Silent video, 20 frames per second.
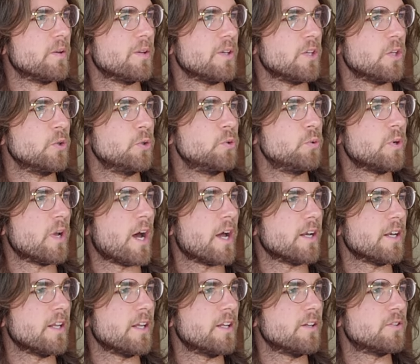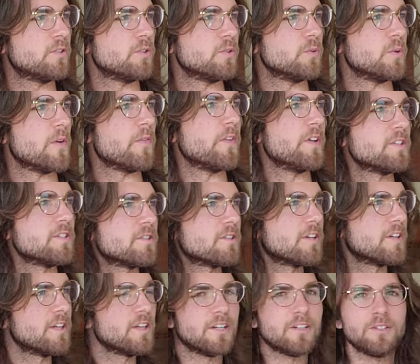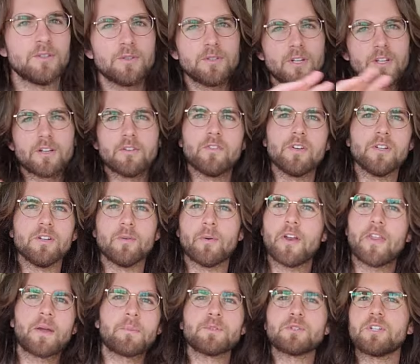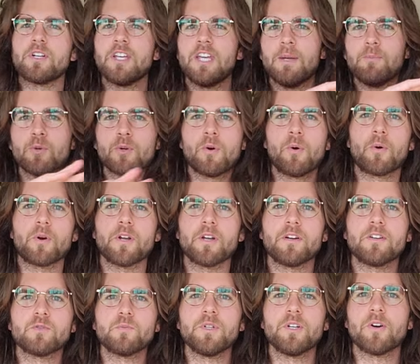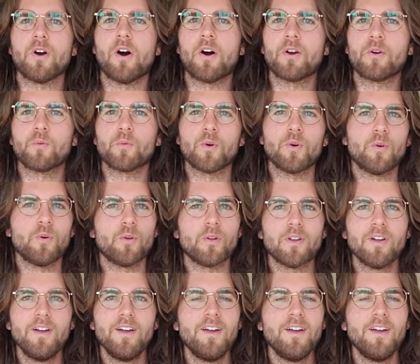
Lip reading: You do not need to, and this is going to get into another video, but I think I'm just going to keep recording because we are on a roll.